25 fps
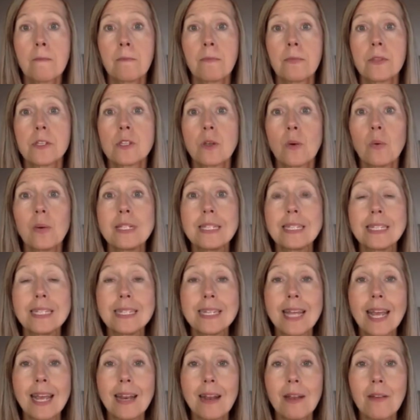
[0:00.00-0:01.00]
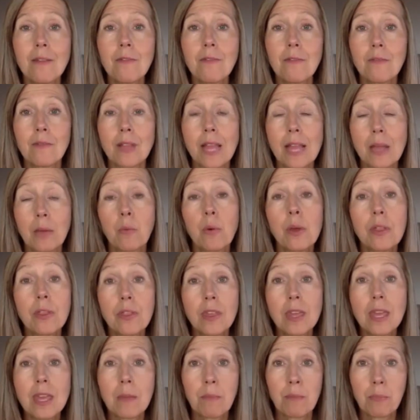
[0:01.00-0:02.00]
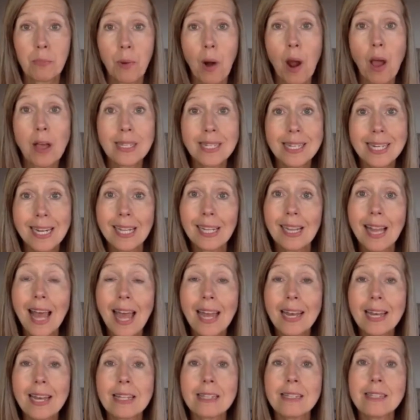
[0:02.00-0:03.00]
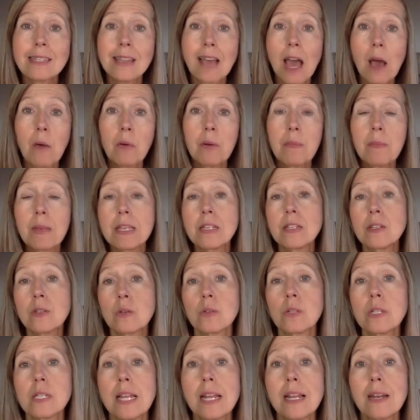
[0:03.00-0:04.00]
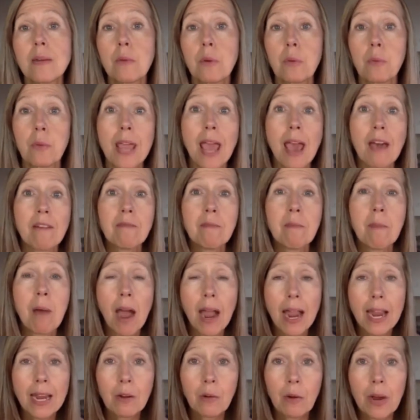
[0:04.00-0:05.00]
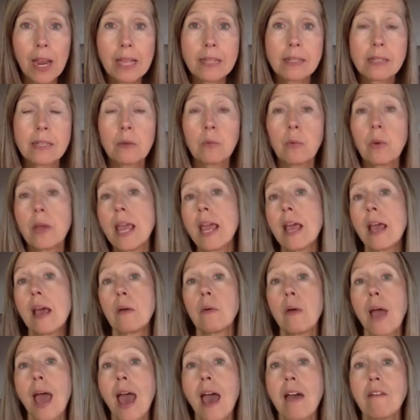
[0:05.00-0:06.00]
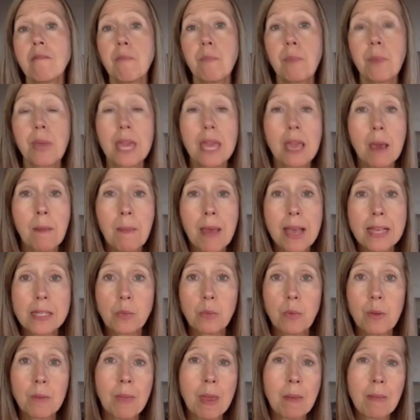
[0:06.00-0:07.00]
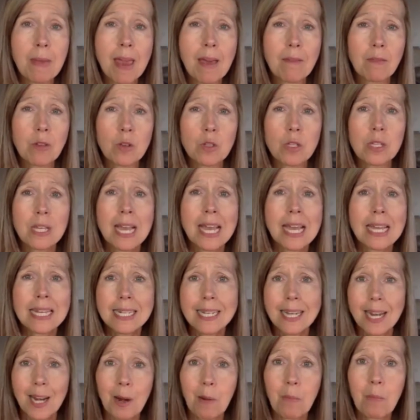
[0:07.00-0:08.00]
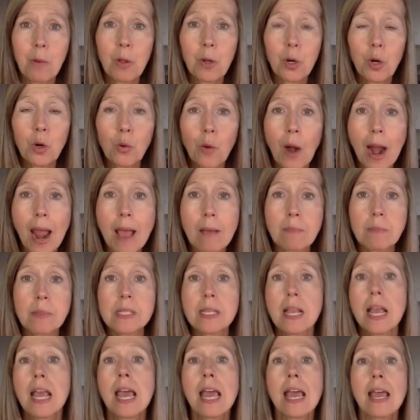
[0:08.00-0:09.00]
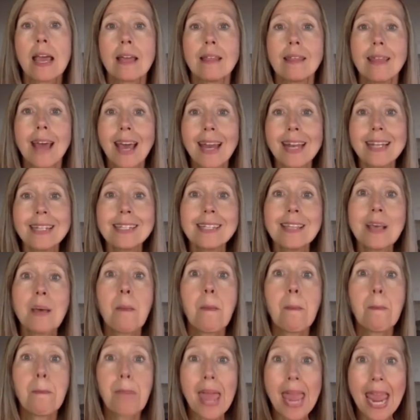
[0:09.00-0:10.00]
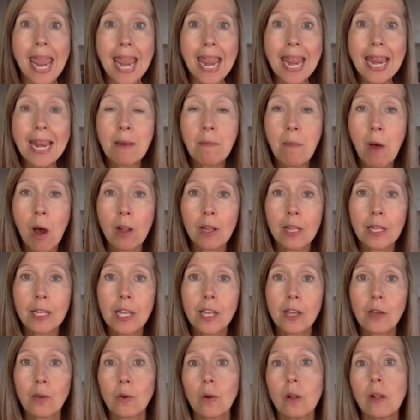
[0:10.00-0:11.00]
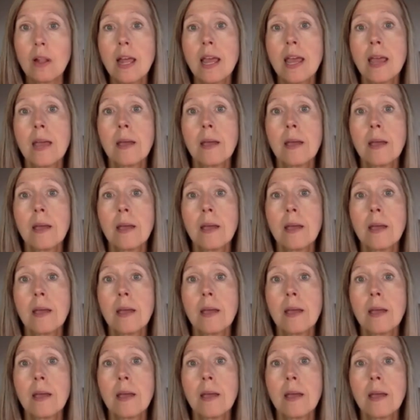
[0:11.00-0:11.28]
So instead of, like with the prostaglandins, that would be associated when we have migraines and we have PMS, we maybe have those terrible cramps. That is the pain molecule.